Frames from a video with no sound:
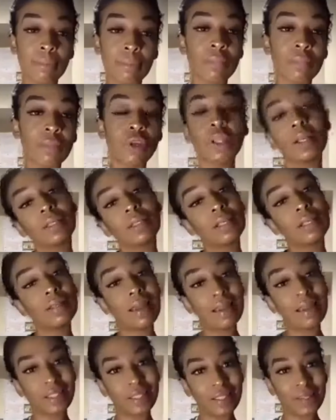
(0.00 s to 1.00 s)
You look
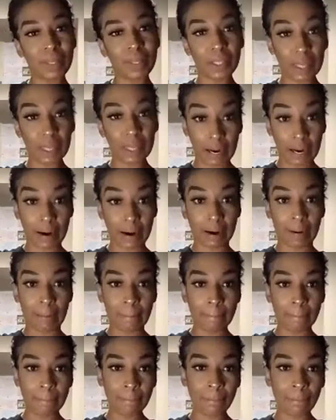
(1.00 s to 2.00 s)
today, she's a millionaire,
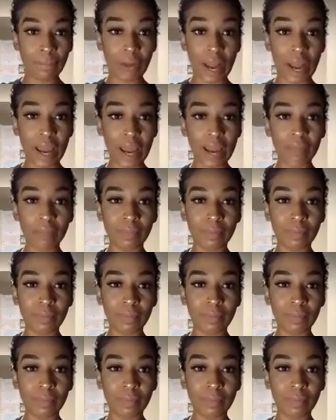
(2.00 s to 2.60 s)
right?